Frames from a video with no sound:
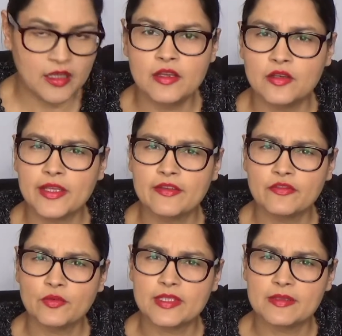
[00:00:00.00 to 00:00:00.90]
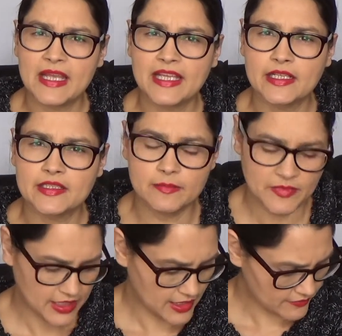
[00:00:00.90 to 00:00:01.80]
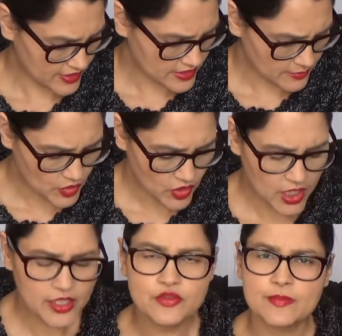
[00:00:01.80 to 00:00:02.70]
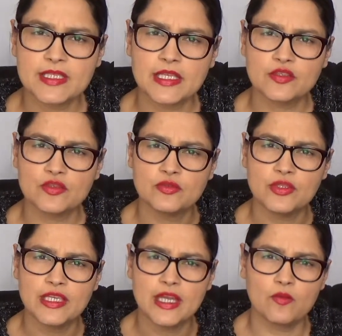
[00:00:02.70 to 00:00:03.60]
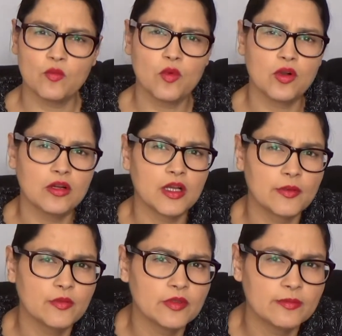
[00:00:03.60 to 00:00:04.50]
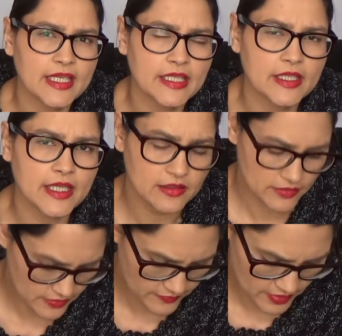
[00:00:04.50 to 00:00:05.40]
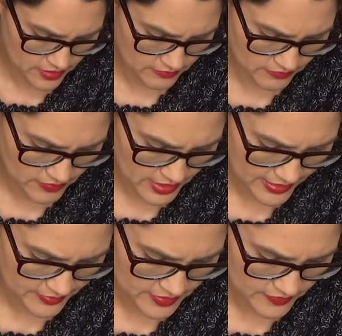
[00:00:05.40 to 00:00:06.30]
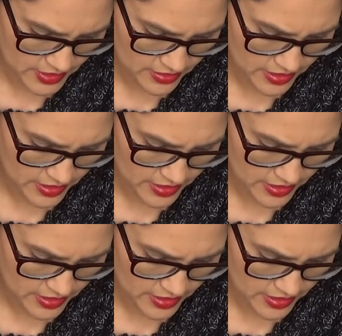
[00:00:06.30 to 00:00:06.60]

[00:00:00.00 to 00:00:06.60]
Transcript: looking forward to making something out of this. I'm not 100% sure yet what I will make out of it.